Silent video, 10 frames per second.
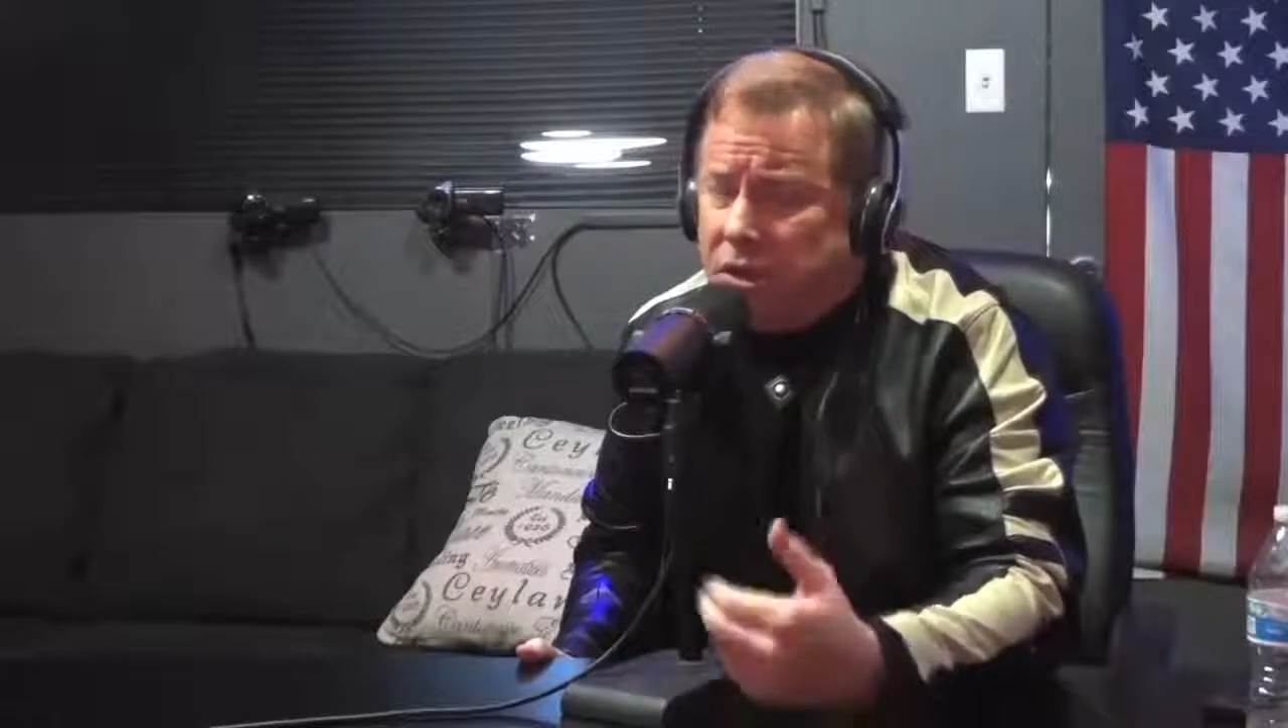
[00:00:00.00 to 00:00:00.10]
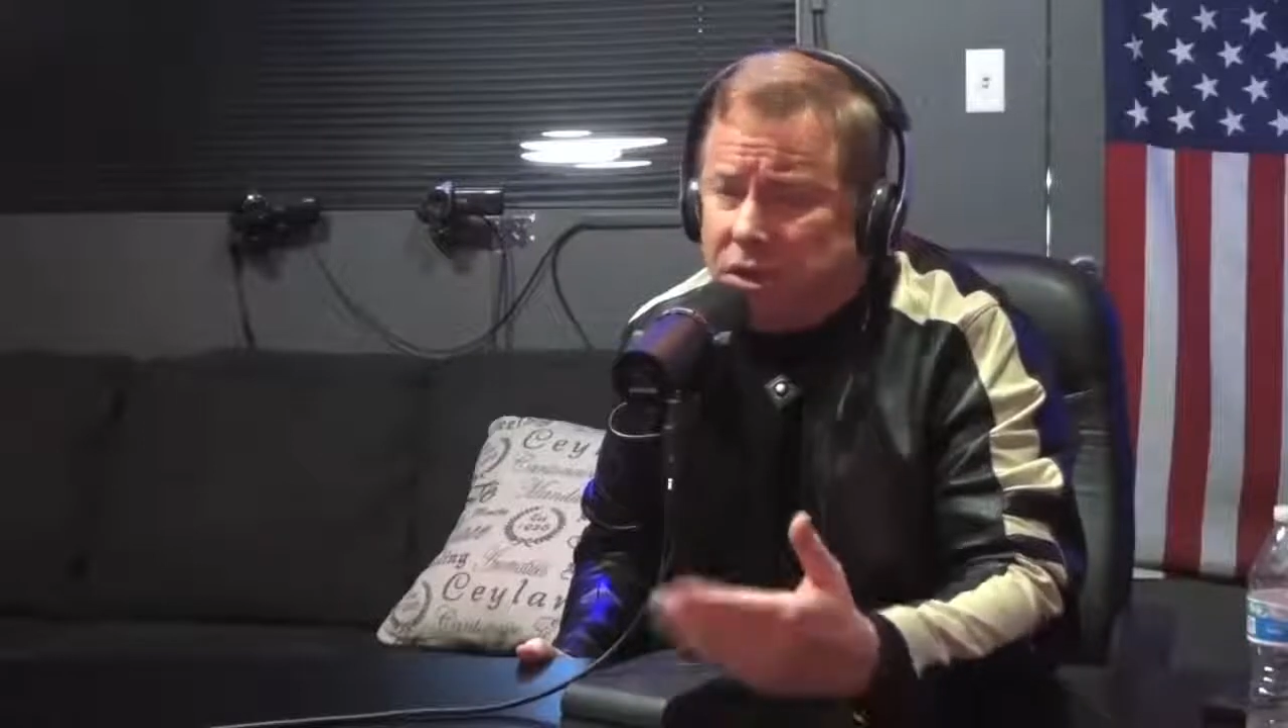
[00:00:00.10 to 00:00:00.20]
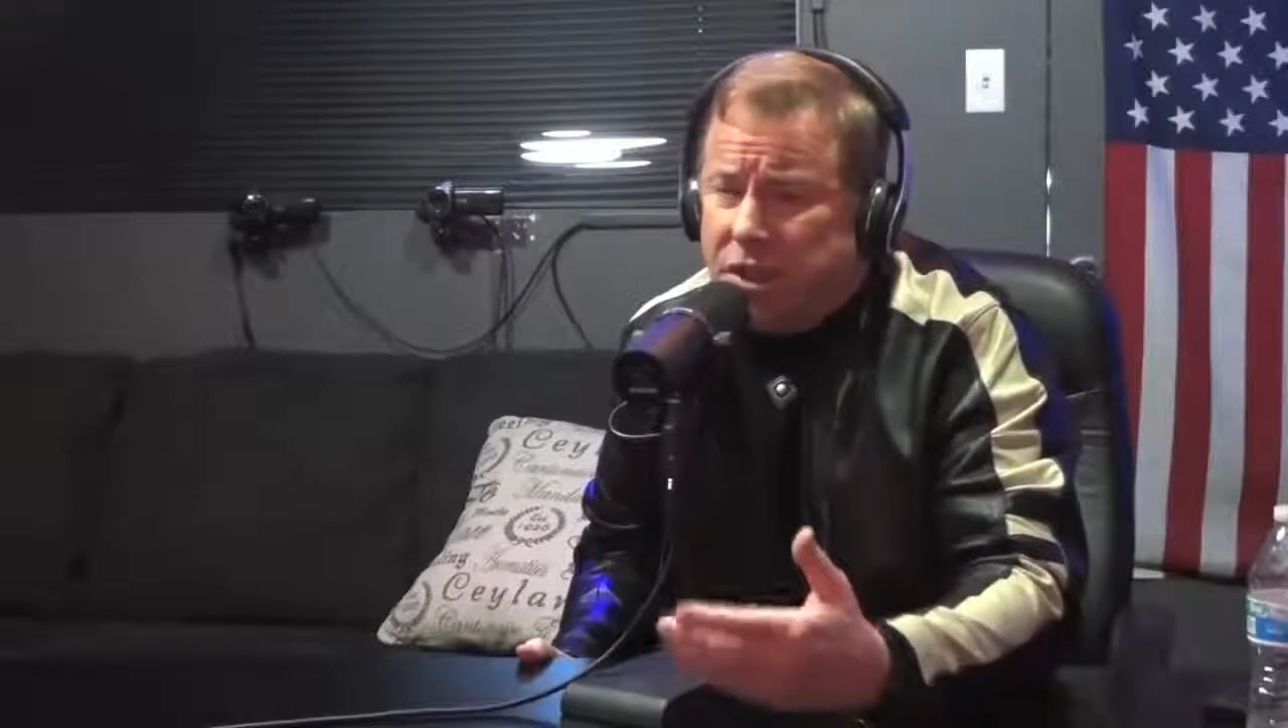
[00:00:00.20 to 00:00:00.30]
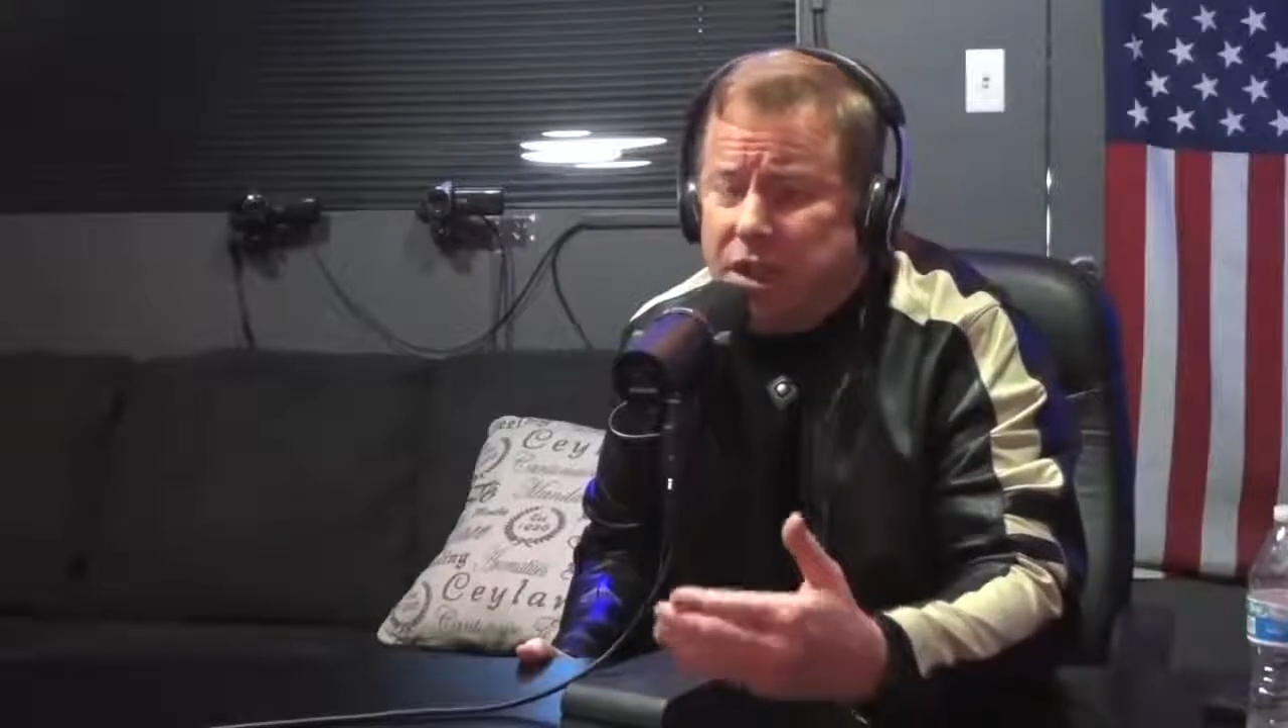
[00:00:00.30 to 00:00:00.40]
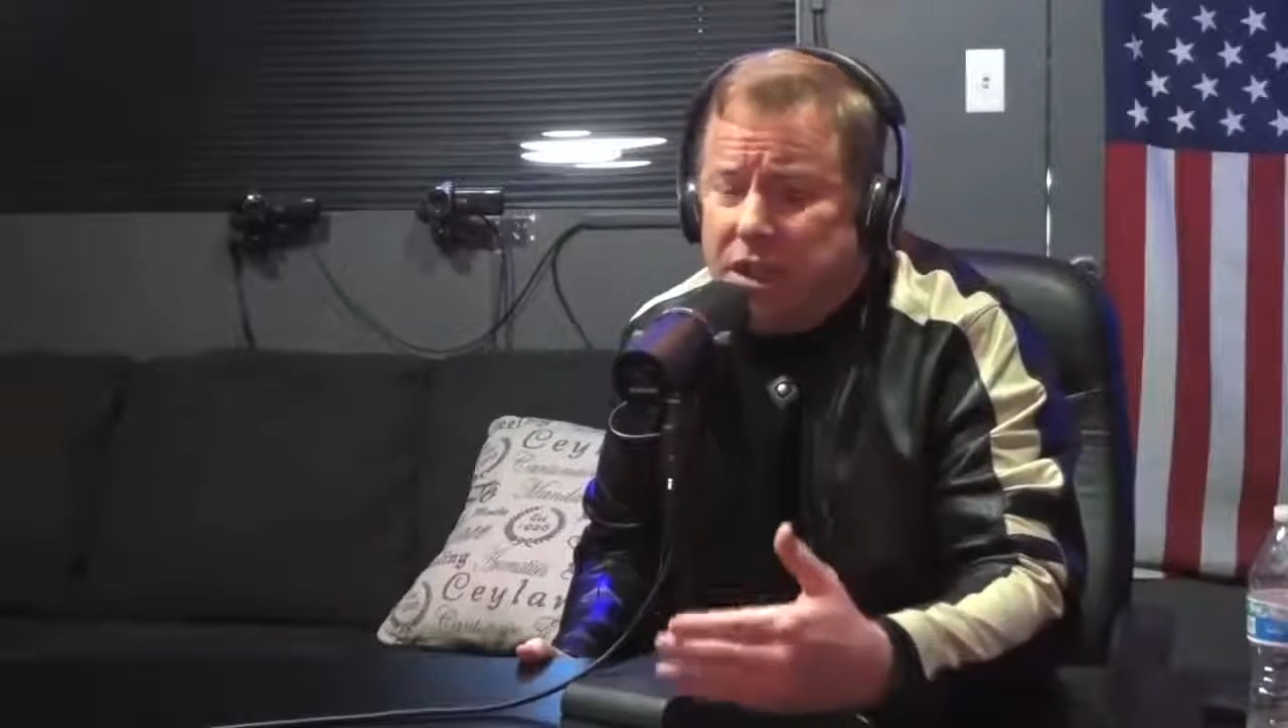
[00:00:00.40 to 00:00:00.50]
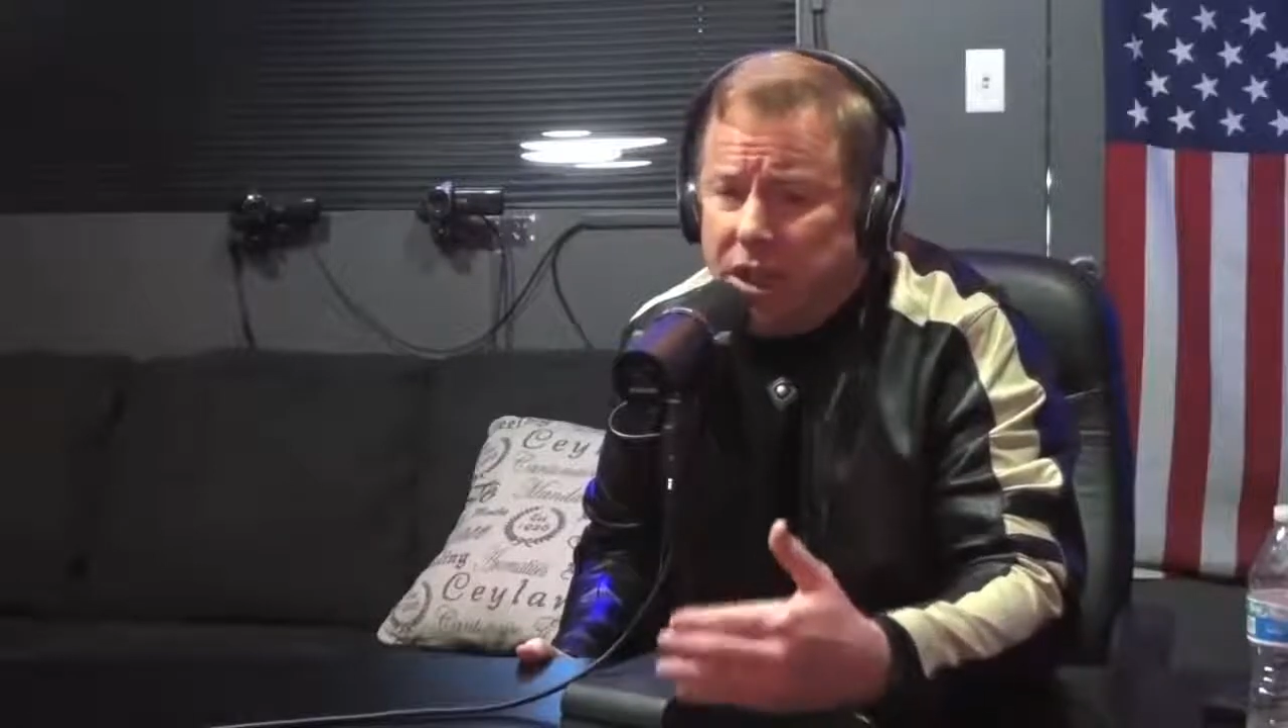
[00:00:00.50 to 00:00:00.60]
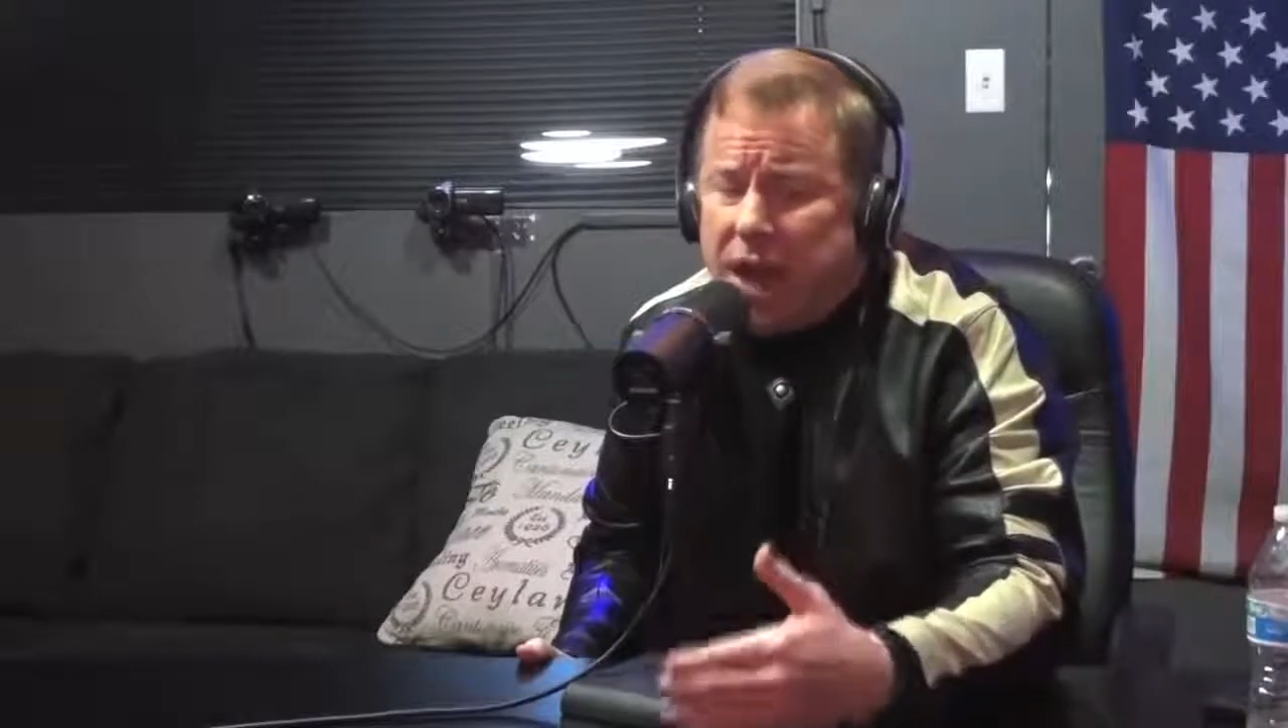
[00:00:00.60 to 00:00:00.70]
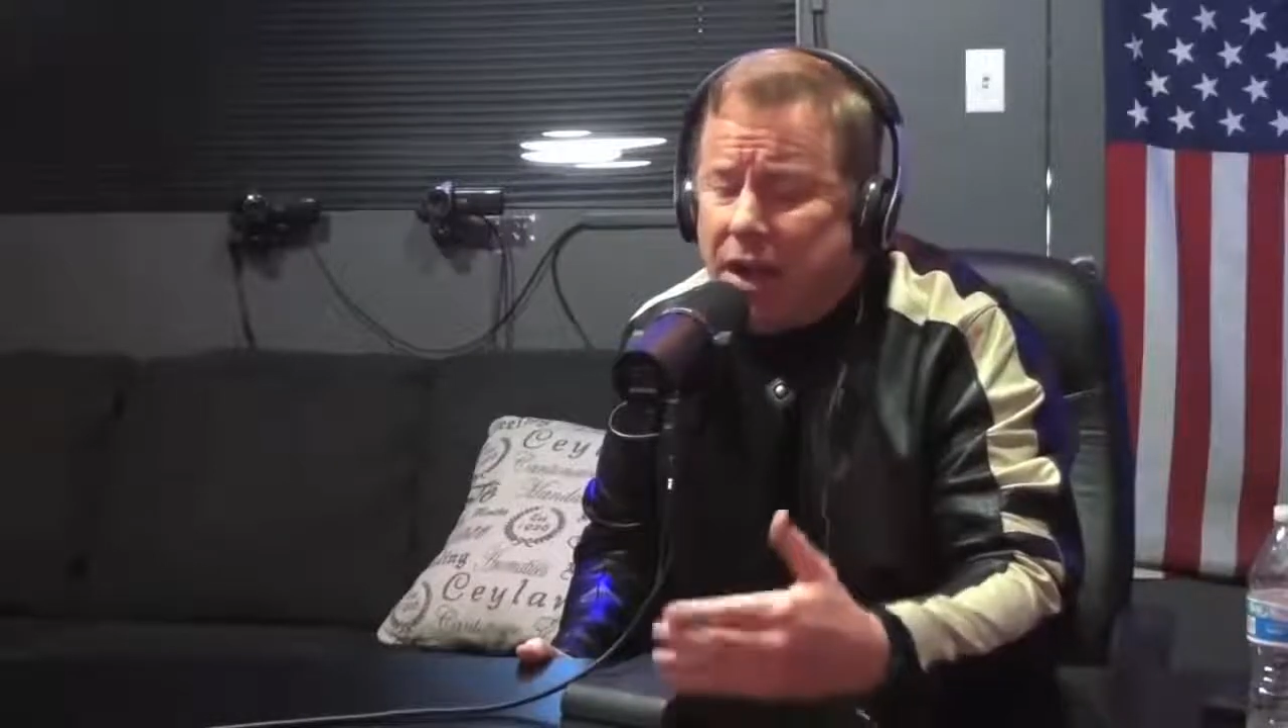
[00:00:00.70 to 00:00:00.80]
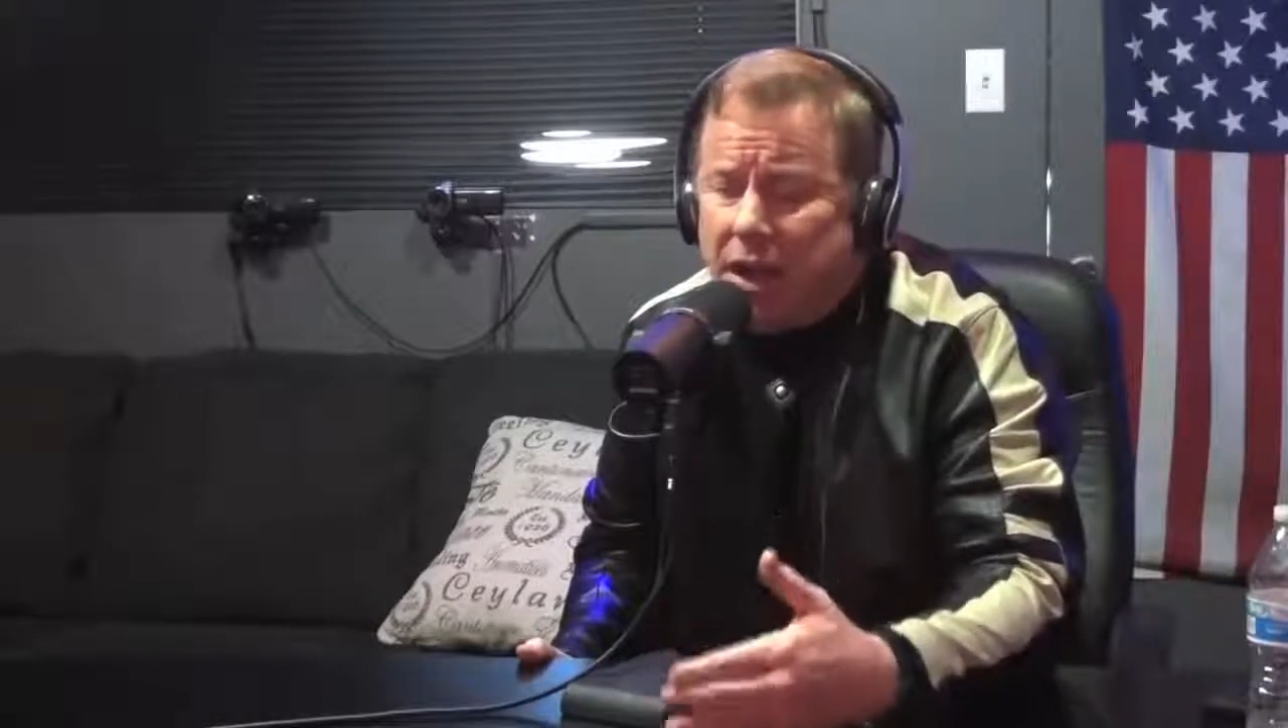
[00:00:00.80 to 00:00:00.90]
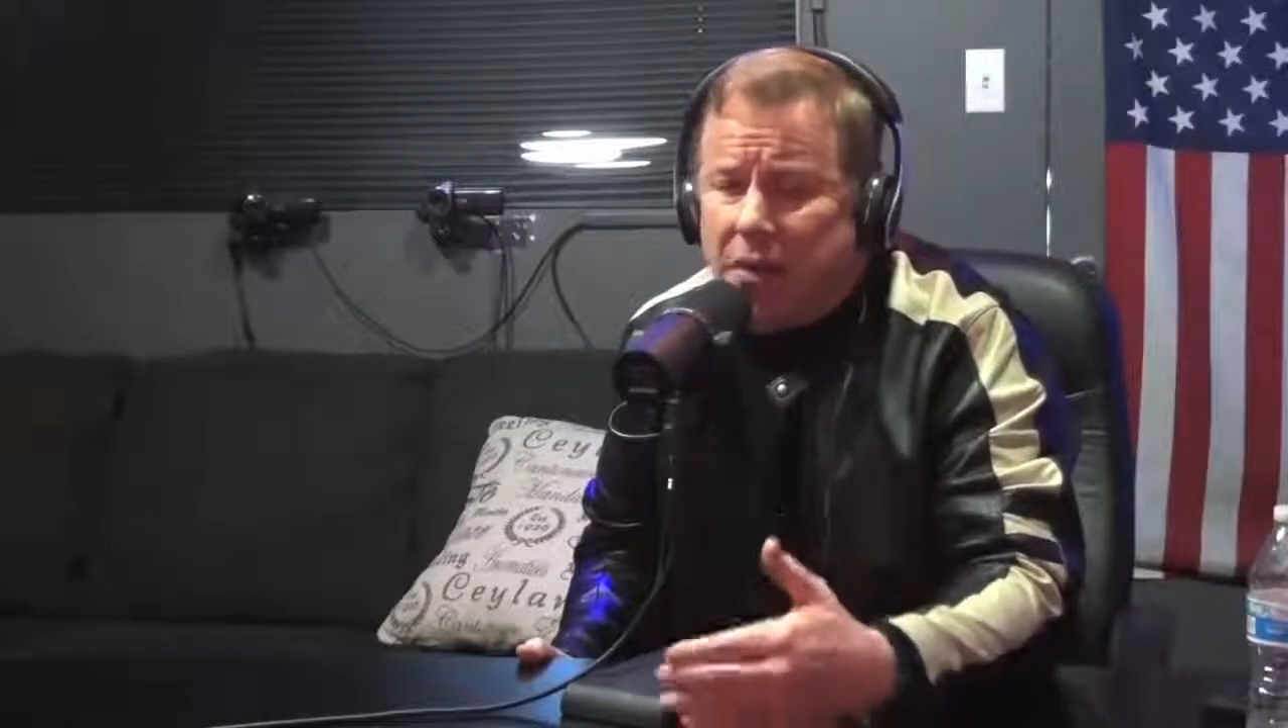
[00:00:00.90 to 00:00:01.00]
because I think a
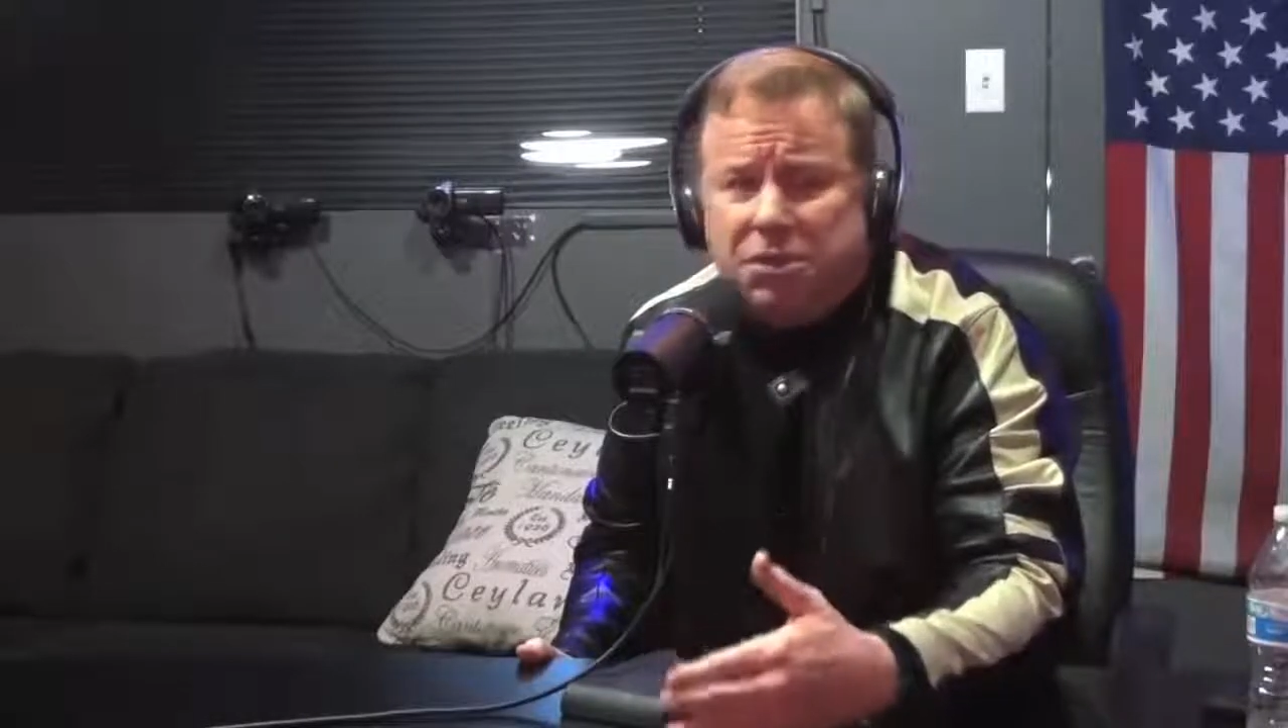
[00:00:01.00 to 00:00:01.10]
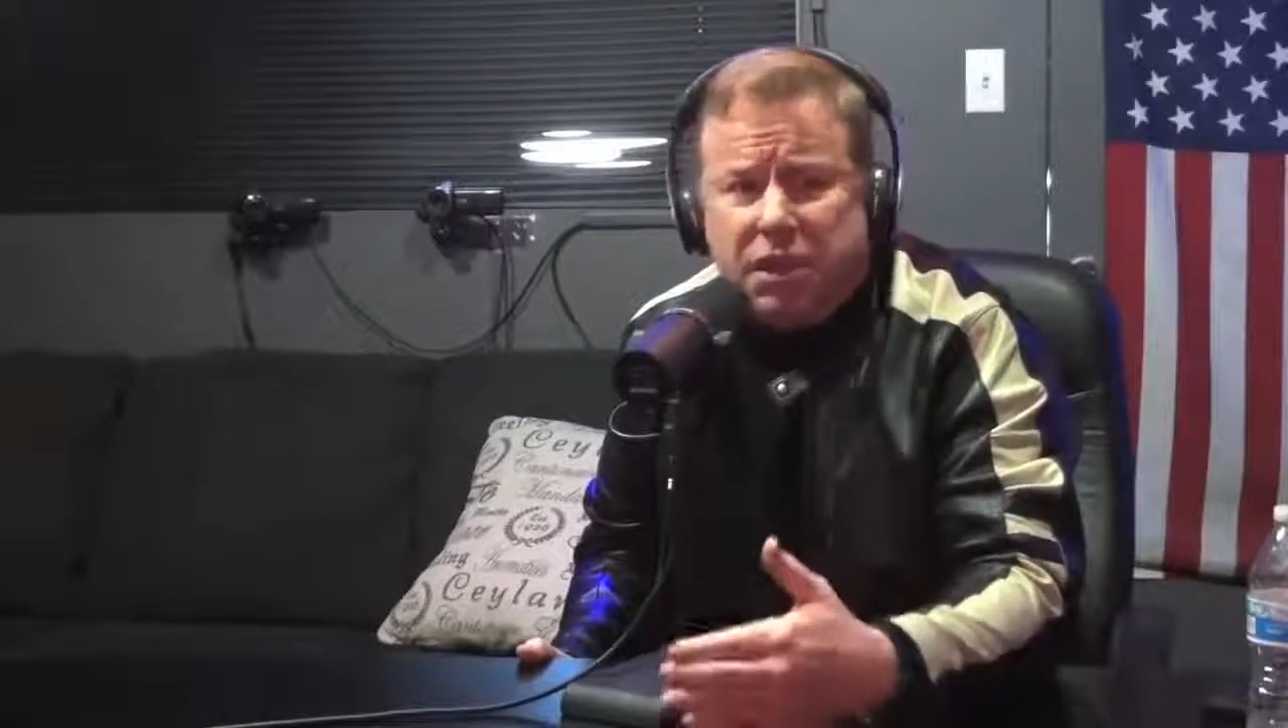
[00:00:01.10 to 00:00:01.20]
lot of clubs